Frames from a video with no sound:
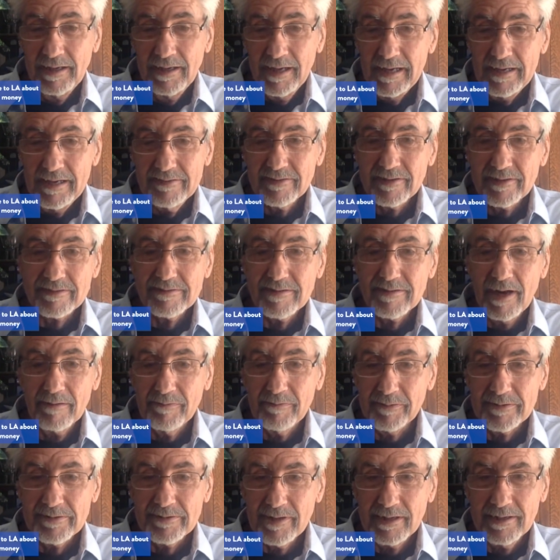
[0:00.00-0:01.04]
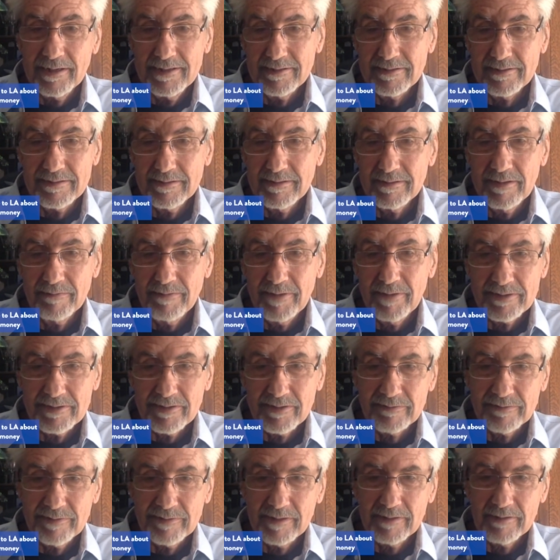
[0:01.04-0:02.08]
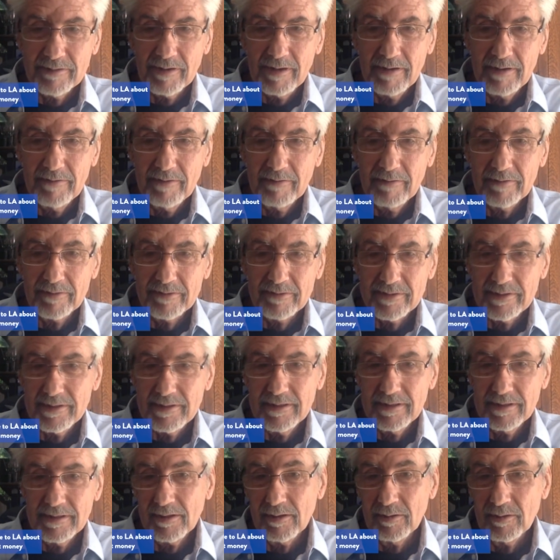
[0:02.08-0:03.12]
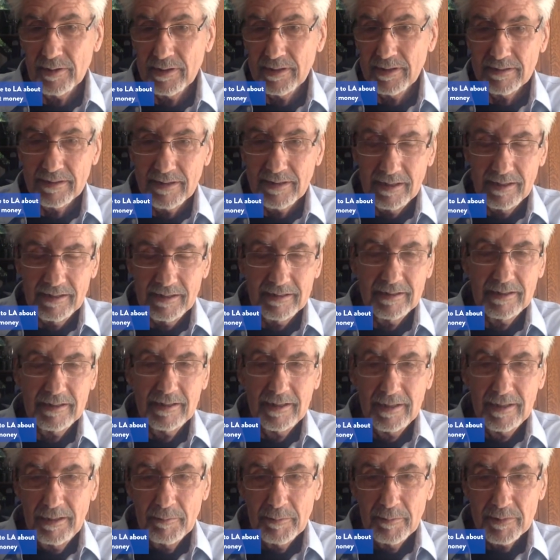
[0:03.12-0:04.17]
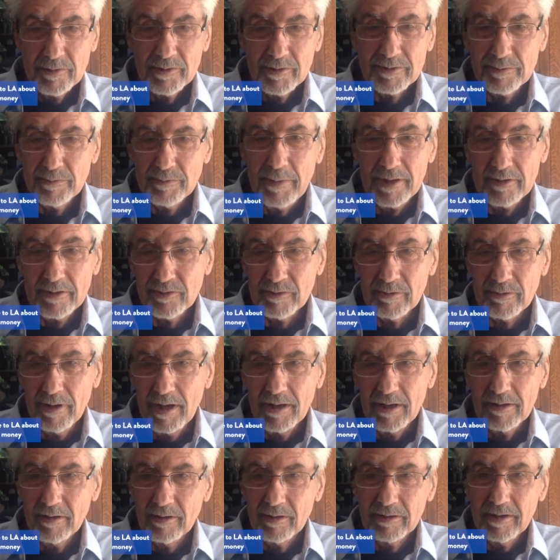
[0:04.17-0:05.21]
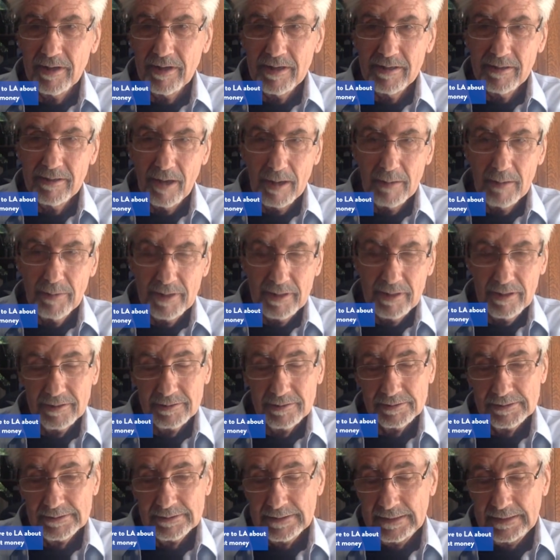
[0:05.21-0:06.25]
He's as tough as any defensive center I've ever seen, including just Bergeron or Guy Carboneau.